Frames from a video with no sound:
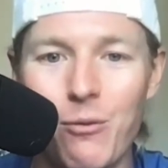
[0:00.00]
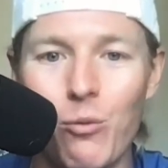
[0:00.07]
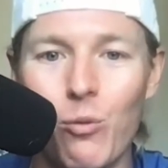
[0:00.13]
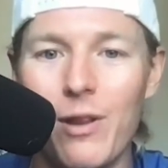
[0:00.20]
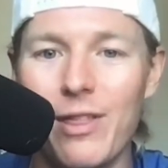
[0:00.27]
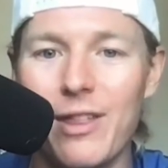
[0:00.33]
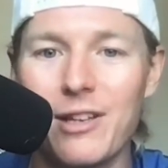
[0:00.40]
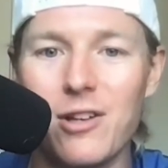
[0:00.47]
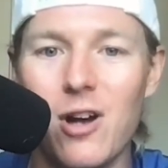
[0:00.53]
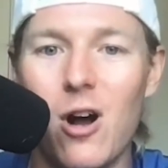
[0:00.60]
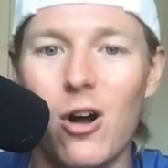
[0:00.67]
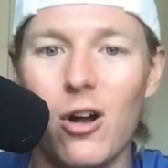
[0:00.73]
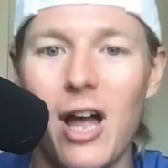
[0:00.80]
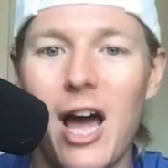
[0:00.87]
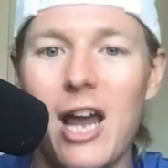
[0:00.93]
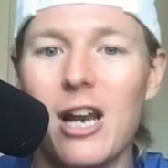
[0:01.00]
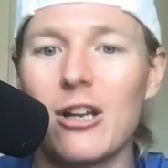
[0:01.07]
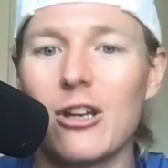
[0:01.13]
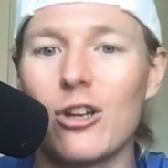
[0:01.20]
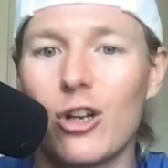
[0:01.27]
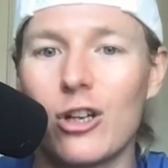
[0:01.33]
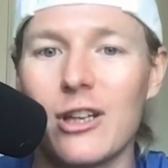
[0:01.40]
what this all kind
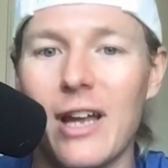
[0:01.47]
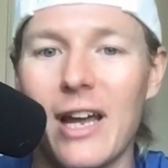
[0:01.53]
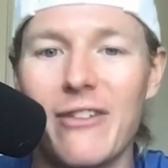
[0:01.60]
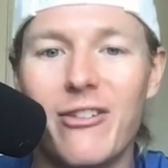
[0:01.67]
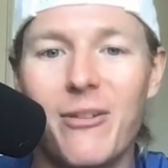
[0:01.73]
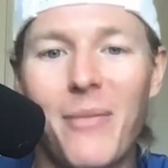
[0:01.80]
of looked like from